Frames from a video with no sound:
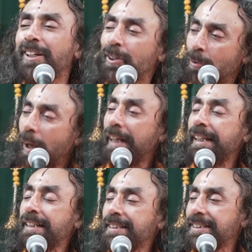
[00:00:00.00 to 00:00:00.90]
So what
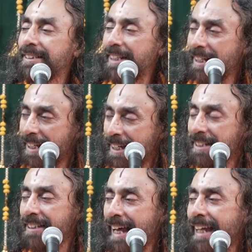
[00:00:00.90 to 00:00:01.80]
he's
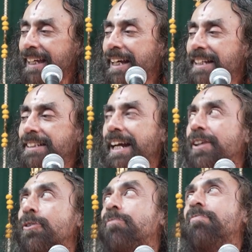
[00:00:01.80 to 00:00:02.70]
saying is that
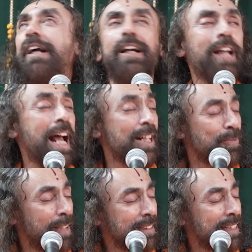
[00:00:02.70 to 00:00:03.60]
you build as
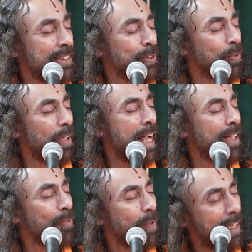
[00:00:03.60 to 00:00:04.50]
much as you
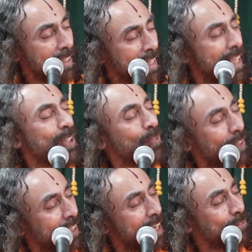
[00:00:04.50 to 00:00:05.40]
like. One day you
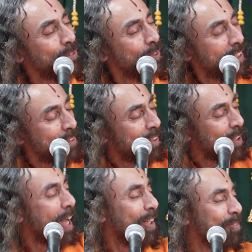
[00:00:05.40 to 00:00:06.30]
will have to leave it
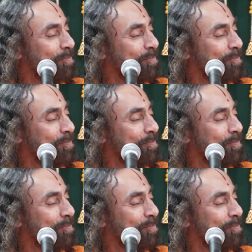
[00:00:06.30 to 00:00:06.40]
all.